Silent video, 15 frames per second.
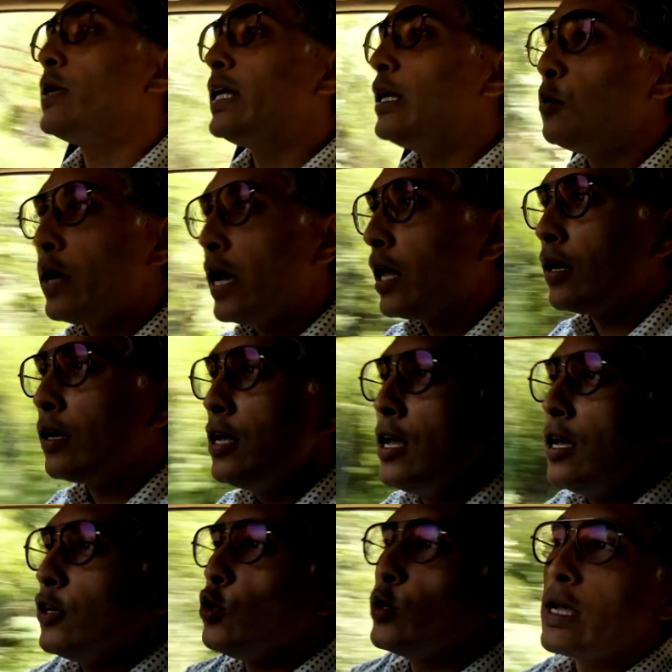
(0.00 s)
really well.
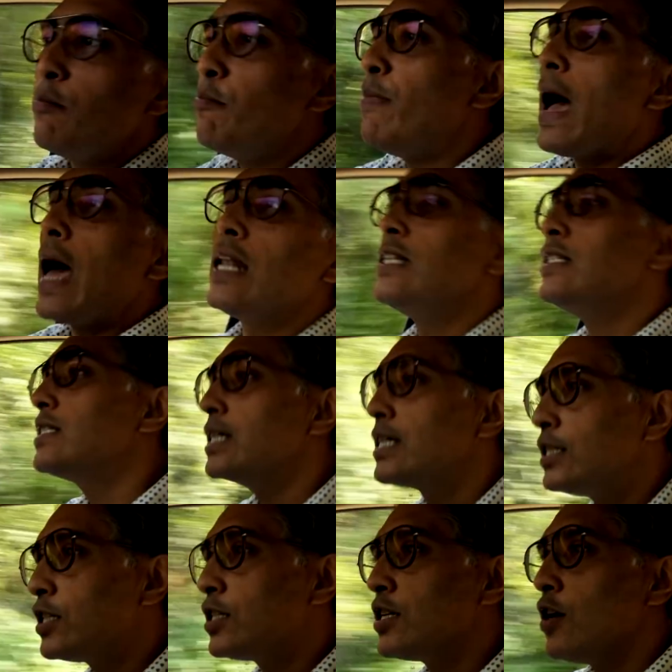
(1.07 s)
You can balance
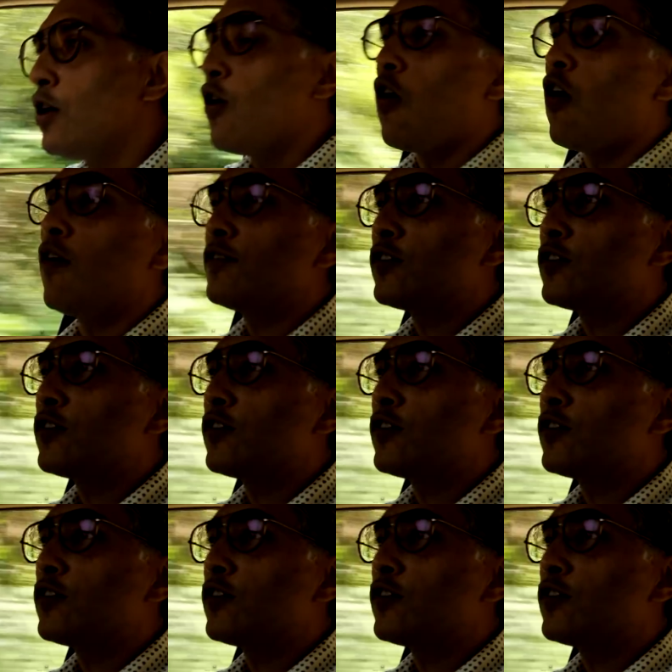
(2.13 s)
it off